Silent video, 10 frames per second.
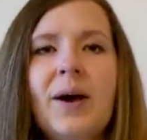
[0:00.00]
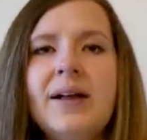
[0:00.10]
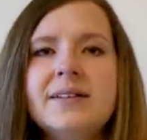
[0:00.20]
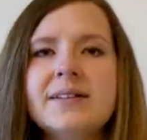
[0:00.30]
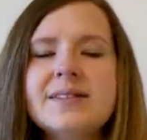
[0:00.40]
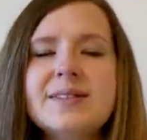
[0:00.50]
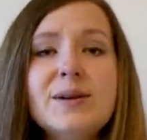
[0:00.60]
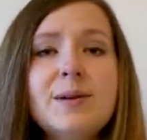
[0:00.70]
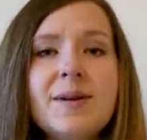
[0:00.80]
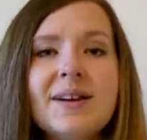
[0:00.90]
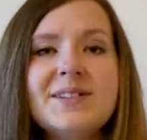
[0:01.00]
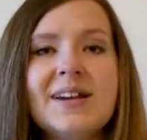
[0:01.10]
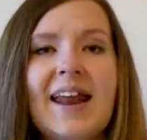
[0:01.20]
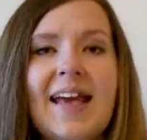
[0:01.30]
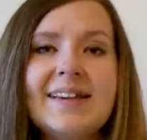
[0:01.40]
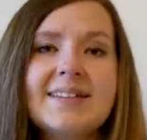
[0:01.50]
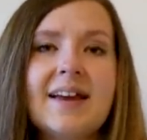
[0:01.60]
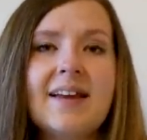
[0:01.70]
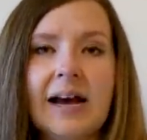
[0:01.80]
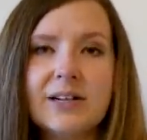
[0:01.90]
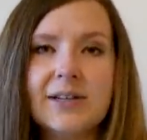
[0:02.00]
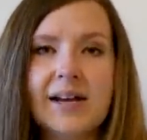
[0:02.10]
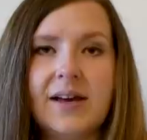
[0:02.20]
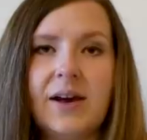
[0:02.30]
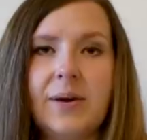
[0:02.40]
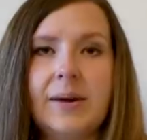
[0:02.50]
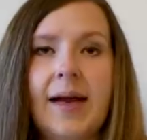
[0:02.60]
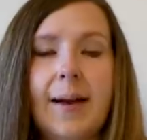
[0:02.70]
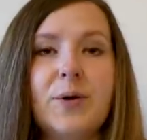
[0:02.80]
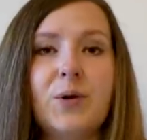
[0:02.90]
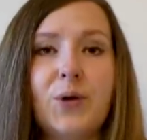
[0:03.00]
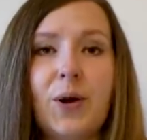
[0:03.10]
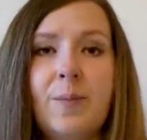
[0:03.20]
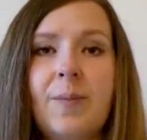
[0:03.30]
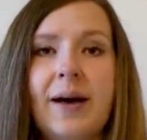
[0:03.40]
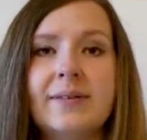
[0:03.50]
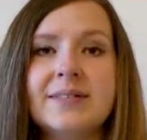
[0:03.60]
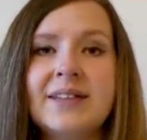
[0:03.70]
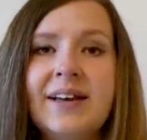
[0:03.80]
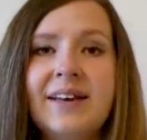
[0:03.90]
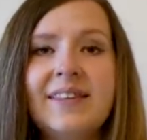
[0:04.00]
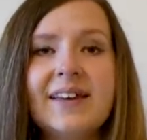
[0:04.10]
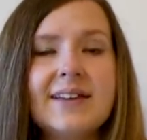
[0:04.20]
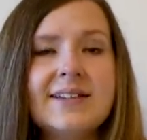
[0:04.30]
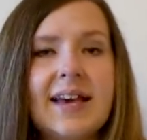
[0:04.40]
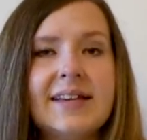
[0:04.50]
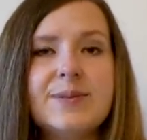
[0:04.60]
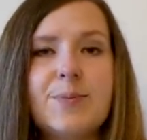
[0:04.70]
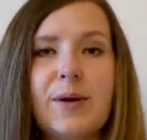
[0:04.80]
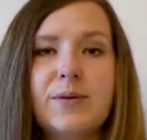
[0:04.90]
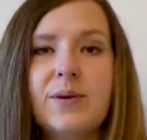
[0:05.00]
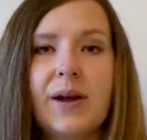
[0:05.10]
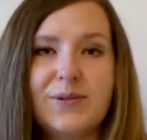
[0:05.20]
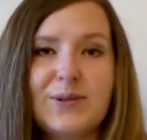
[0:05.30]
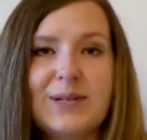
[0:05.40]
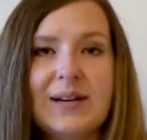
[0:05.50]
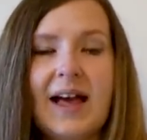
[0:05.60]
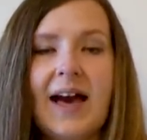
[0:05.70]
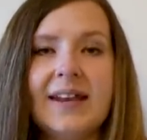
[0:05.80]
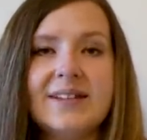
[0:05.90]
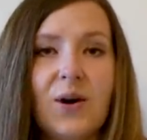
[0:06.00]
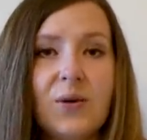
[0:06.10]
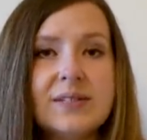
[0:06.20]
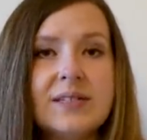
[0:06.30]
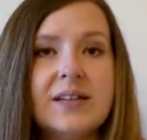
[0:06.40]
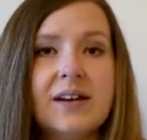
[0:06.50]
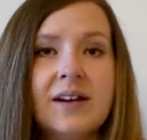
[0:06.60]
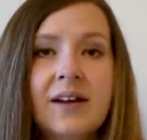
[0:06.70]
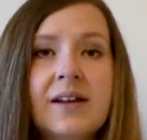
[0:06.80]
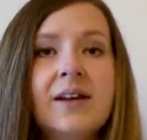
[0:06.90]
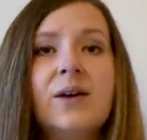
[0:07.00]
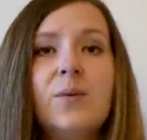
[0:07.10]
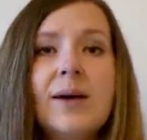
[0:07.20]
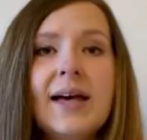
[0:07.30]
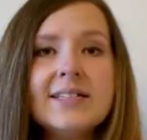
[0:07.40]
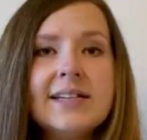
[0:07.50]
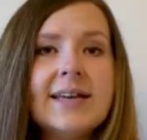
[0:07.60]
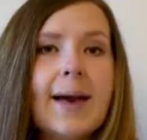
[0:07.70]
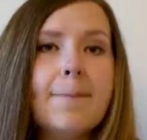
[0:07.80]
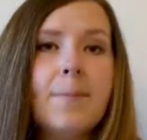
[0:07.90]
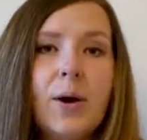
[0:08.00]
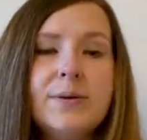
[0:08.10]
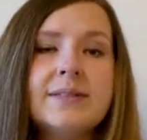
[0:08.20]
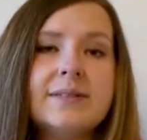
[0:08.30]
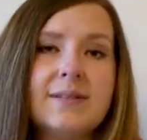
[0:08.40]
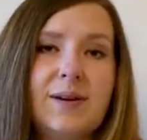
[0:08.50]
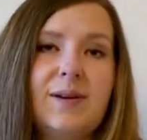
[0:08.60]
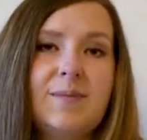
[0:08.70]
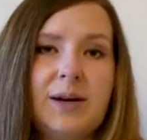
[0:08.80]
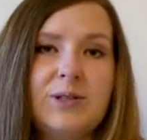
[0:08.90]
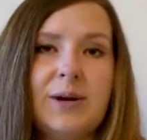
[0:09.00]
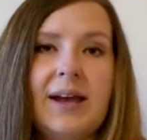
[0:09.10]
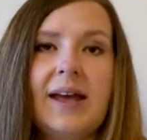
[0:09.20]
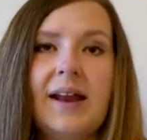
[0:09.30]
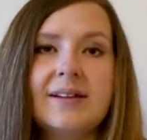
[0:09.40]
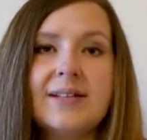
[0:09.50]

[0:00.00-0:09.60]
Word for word: Well, sodium nitrate is a naturally occurring chemical compound that contains both nitrogen and oxygen. We actually get most sodium nitrate in our